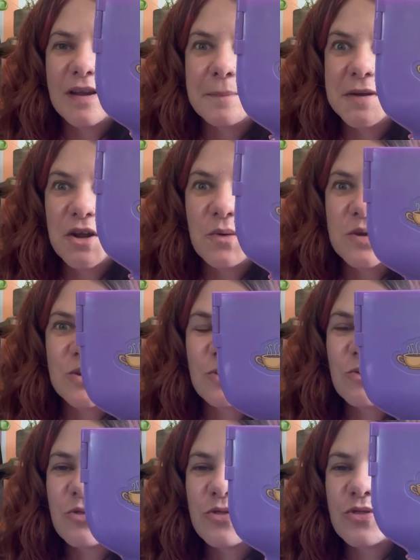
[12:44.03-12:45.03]
Let me know what
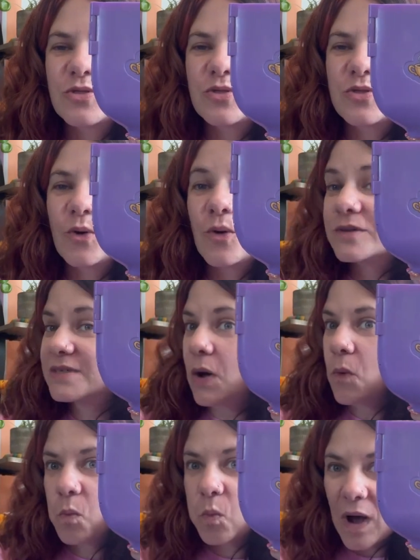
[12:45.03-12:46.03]
your thoughts
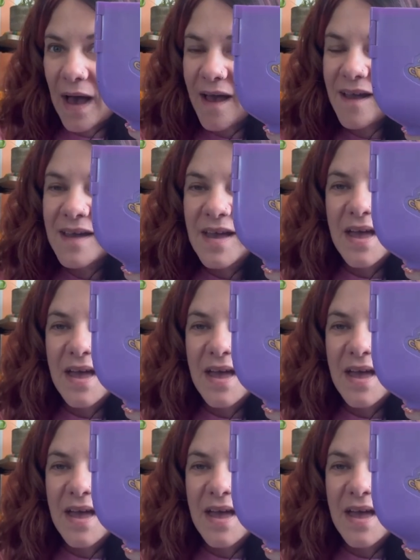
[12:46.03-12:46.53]
were.